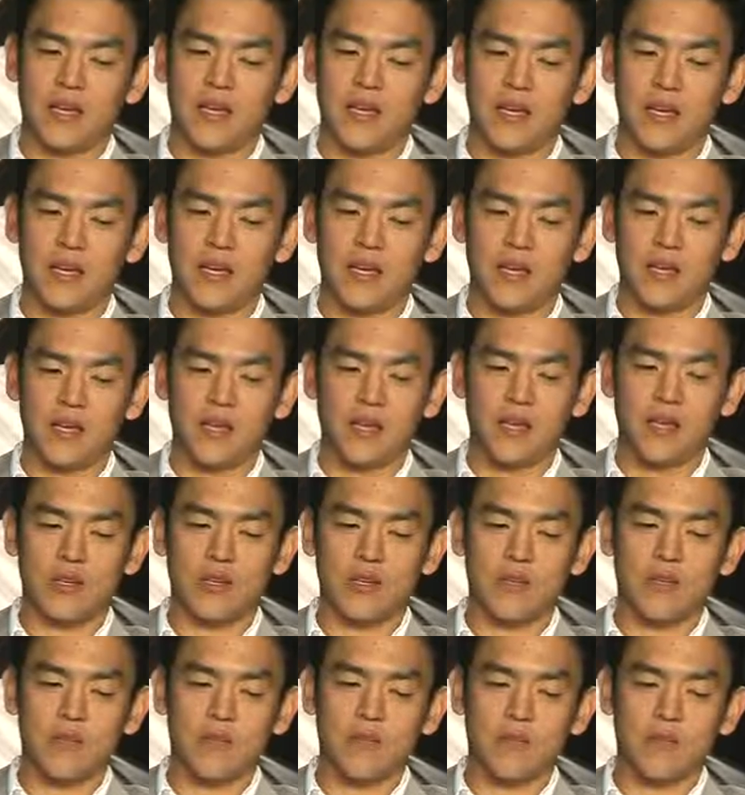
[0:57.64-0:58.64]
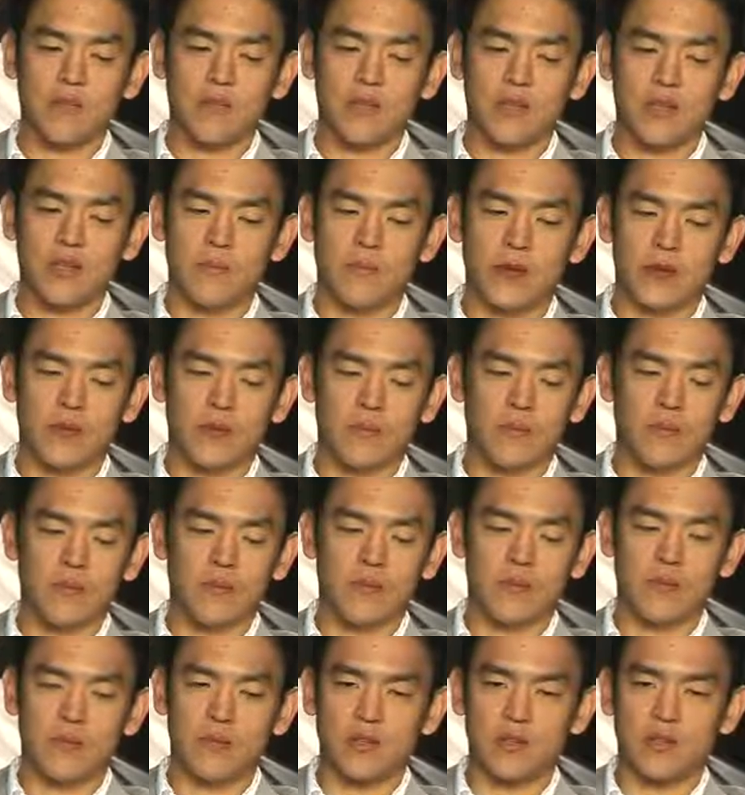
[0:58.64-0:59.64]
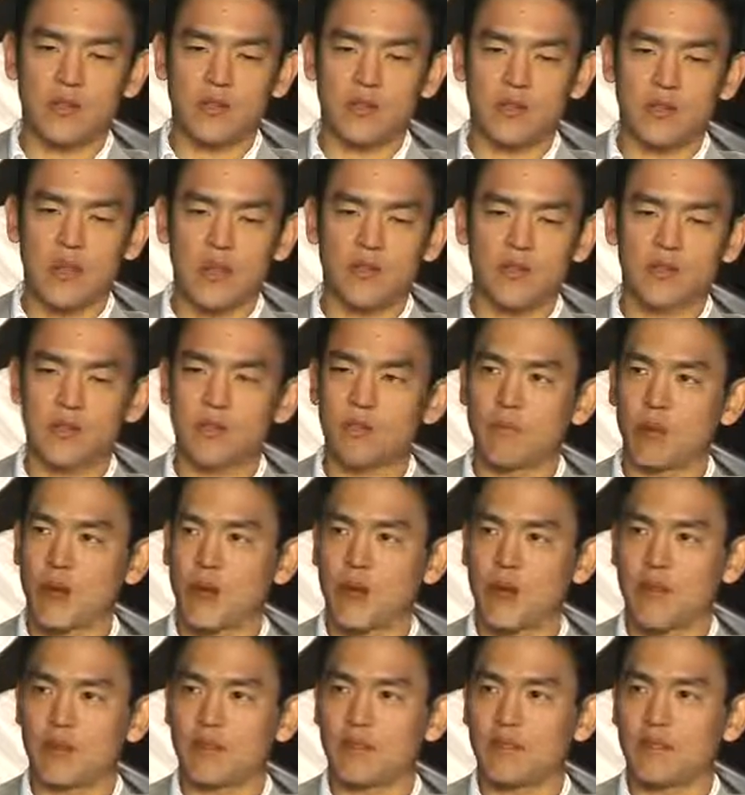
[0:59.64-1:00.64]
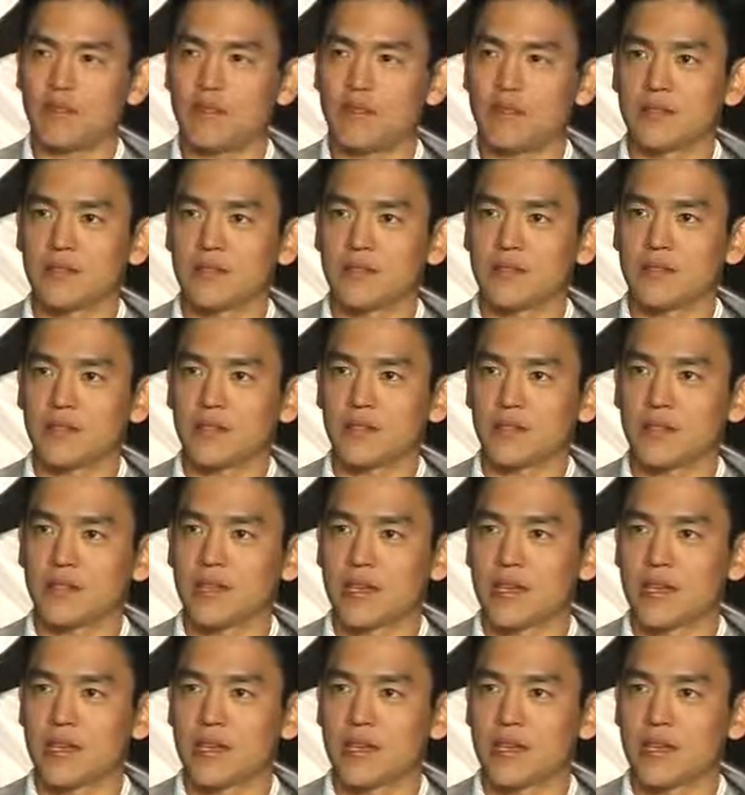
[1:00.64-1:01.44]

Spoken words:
you know, you make a movie and you think you have a good product and you're